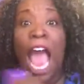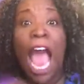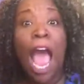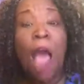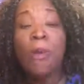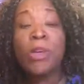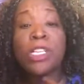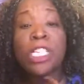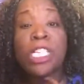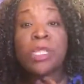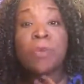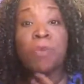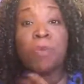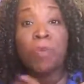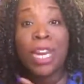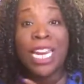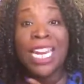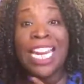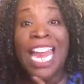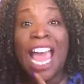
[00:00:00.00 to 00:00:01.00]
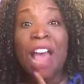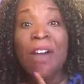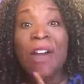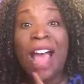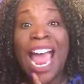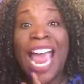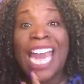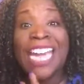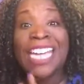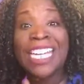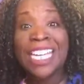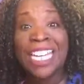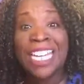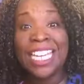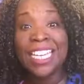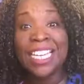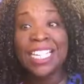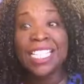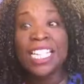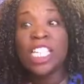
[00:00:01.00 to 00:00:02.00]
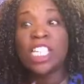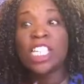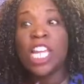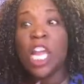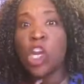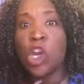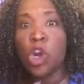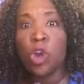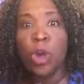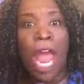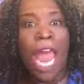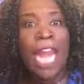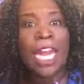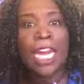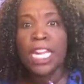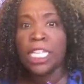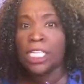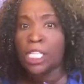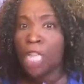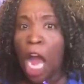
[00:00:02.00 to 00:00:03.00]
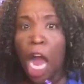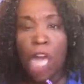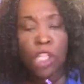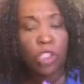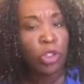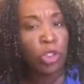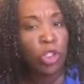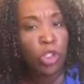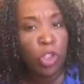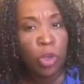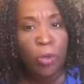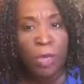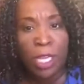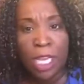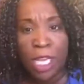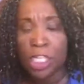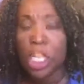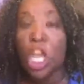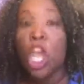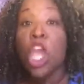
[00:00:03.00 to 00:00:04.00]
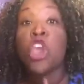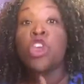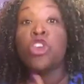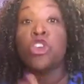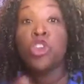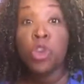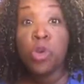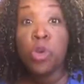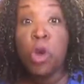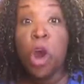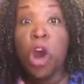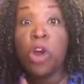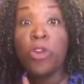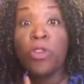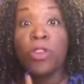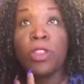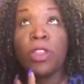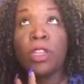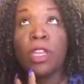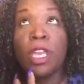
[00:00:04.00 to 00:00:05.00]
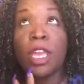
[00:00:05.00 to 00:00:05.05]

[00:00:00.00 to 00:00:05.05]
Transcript: I was just bringing out ideas, and she's like, girl, I need to talk to you, because you are